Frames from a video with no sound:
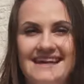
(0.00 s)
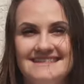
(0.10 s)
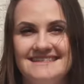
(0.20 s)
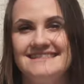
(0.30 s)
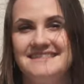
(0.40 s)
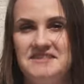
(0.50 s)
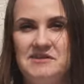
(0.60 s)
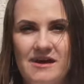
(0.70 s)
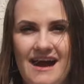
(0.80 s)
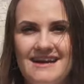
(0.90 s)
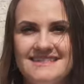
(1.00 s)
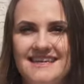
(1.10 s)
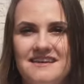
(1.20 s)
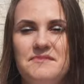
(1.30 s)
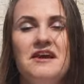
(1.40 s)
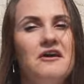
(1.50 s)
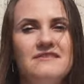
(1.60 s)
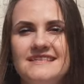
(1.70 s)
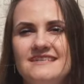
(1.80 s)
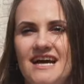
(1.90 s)
And since you are asking me
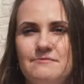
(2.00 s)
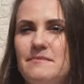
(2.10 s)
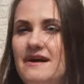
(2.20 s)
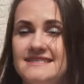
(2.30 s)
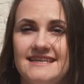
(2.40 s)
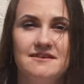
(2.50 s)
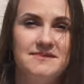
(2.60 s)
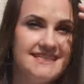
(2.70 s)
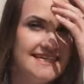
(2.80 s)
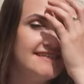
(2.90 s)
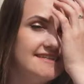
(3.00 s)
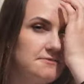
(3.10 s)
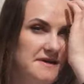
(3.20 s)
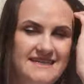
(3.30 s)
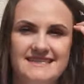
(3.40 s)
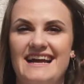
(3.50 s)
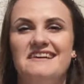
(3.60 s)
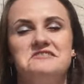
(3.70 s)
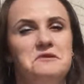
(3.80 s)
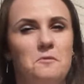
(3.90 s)
all the time about accommodation advice, I
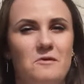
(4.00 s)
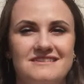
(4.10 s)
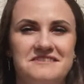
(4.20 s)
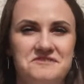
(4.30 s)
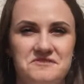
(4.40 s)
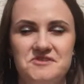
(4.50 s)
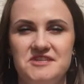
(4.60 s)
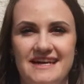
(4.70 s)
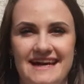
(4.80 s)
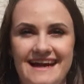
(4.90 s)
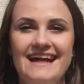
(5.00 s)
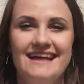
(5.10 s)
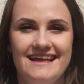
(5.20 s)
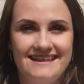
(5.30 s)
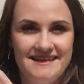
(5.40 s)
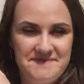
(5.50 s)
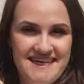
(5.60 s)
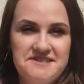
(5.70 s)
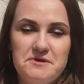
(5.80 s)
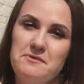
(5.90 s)
actually wanted to share the
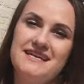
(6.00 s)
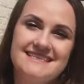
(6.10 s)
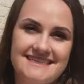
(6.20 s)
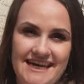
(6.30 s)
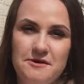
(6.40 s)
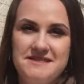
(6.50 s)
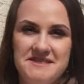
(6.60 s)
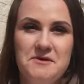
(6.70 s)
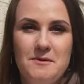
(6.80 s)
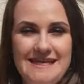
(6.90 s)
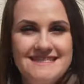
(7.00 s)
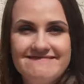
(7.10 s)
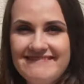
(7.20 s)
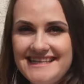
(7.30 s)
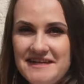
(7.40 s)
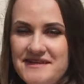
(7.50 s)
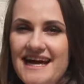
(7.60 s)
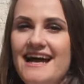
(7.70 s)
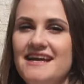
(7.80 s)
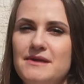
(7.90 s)
place where we are staying with you. This villa
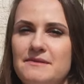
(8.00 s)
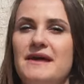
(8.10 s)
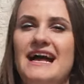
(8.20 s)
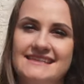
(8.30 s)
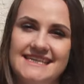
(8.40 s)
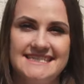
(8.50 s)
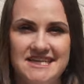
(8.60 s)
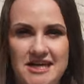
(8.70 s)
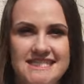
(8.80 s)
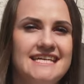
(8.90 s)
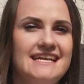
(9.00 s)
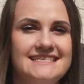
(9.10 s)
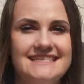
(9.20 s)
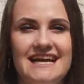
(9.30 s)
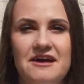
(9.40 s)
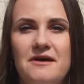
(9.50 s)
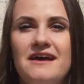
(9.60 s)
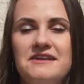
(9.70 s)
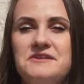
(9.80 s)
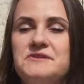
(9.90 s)
behind my back that is hosting us now
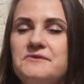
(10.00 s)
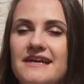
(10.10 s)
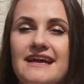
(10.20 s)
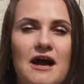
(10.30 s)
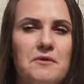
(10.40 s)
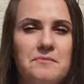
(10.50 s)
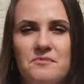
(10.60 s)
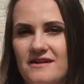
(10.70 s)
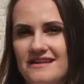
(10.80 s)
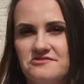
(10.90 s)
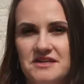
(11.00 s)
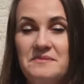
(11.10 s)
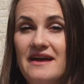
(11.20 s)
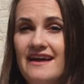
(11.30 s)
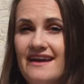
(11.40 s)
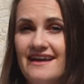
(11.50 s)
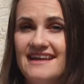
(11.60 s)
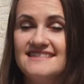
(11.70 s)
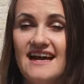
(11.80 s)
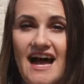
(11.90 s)
during our Puglia trip
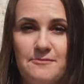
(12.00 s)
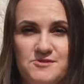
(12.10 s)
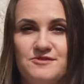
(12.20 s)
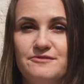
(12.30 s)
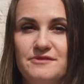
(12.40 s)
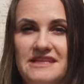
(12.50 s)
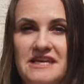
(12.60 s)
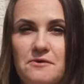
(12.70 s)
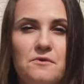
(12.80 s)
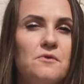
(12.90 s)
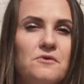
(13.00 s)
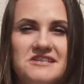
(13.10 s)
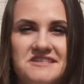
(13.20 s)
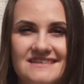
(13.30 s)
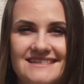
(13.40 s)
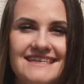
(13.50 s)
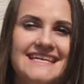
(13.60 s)
is absolutely gorgeous.